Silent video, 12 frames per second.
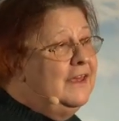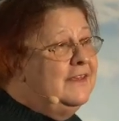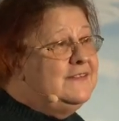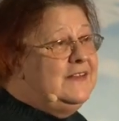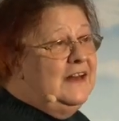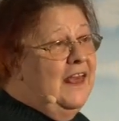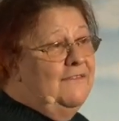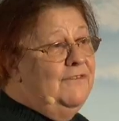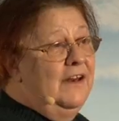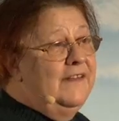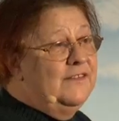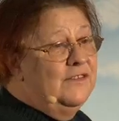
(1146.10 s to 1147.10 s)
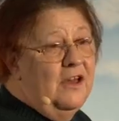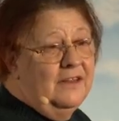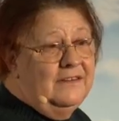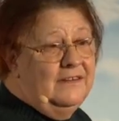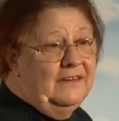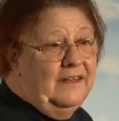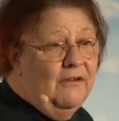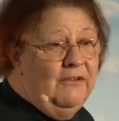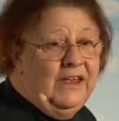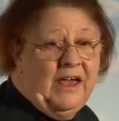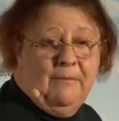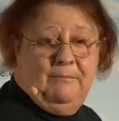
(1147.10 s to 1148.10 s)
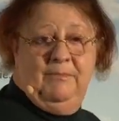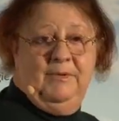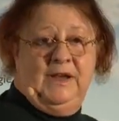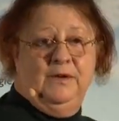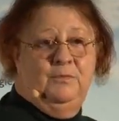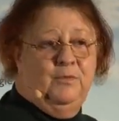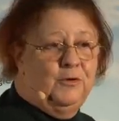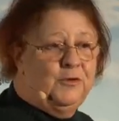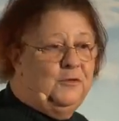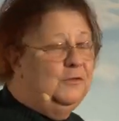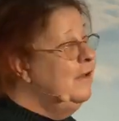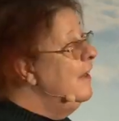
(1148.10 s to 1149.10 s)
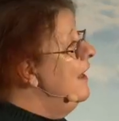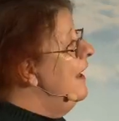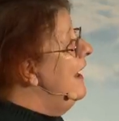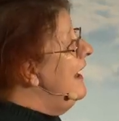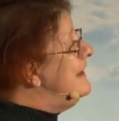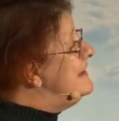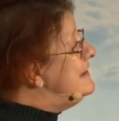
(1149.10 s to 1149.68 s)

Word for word: sea level is not going up in Porto. It